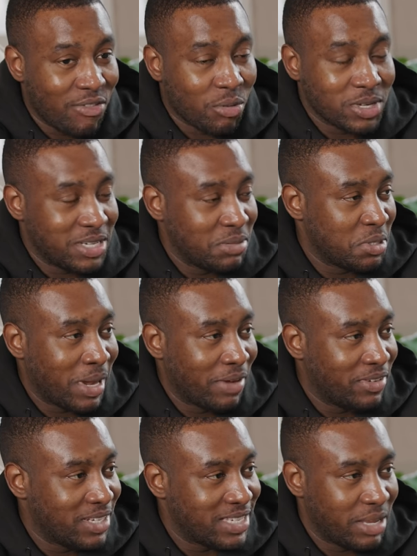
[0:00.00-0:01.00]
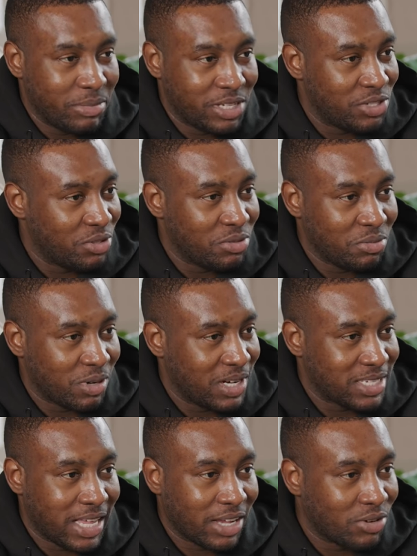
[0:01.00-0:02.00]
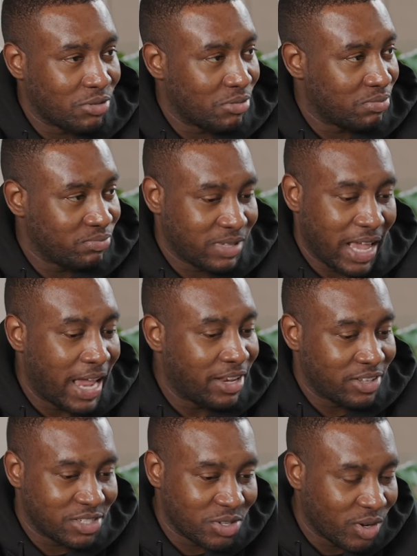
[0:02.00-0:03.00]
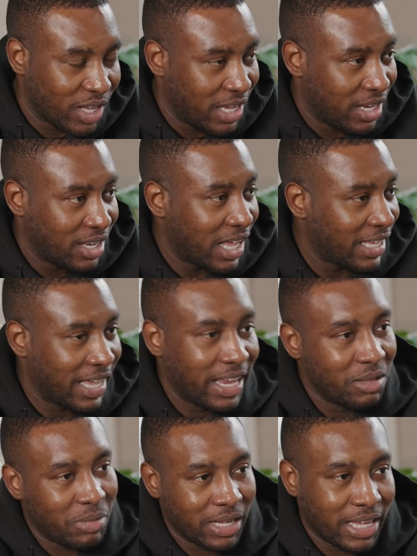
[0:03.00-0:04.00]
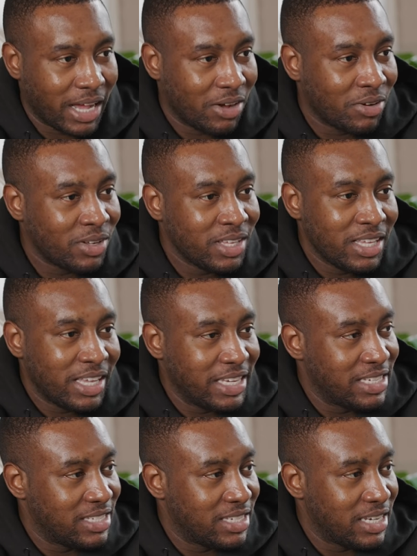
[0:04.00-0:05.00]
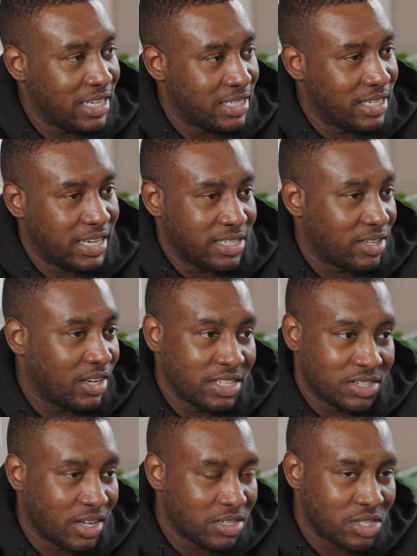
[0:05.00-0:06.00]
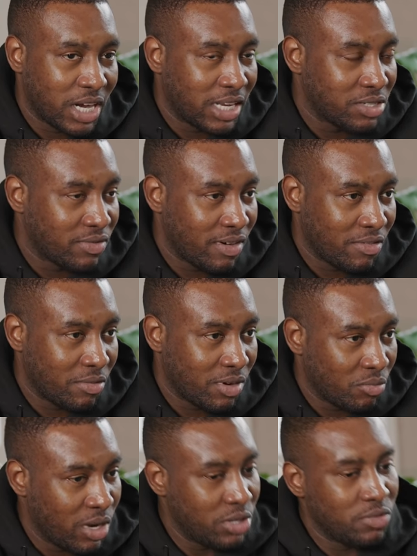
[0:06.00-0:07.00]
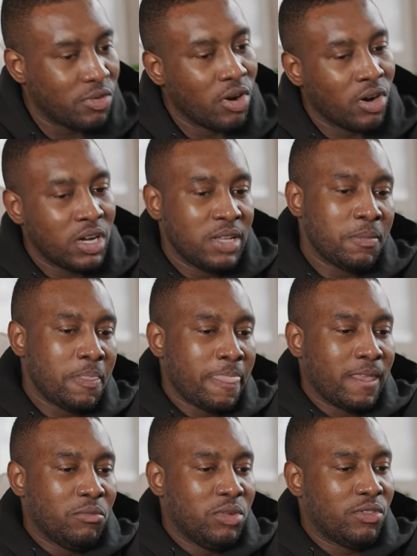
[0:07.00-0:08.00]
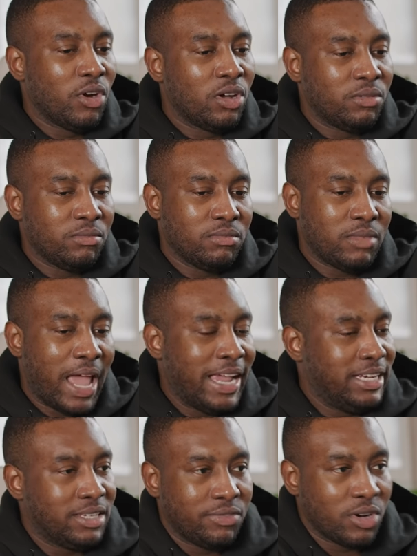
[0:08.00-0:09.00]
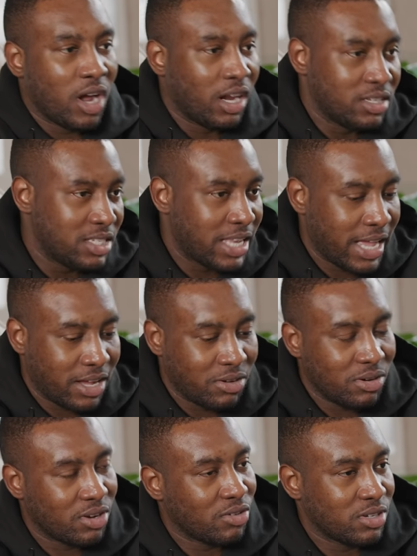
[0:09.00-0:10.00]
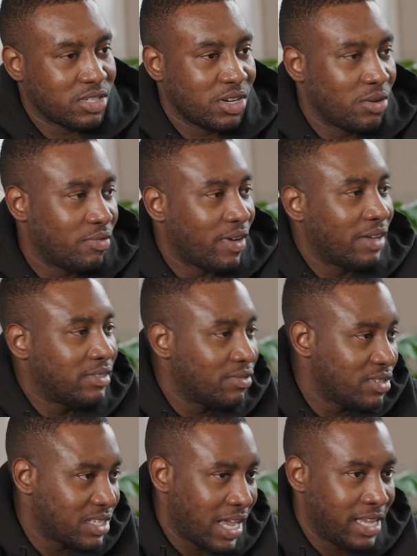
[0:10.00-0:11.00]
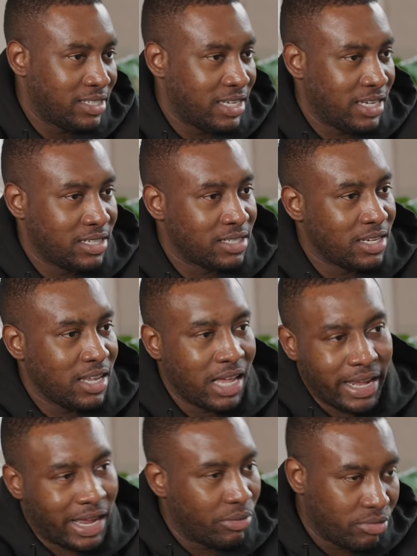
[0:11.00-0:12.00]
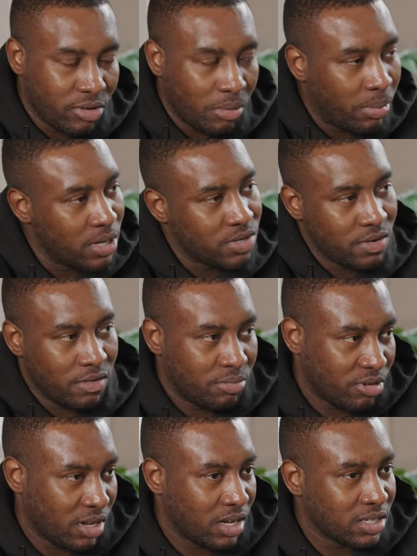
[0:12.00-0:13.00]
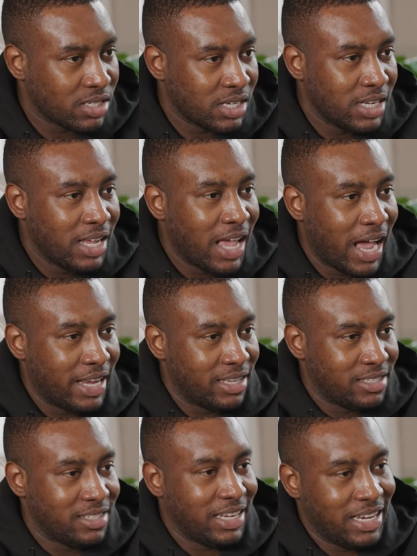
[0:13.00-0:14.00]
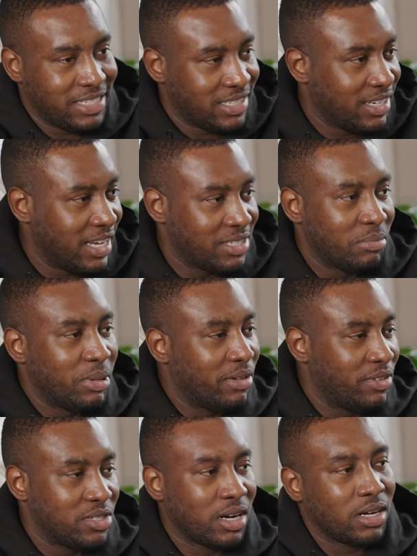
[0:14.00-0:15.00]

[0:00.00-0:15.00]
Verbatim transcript: everyone seems to be having the same issue where it's like, cool, getting the stock in and getting it back out is is is, is such a challenge for everyone. And when you've got We've got eight different colors now across, you know, five different sizes. And now we've got a bunch of other products. And it's it's a bit of a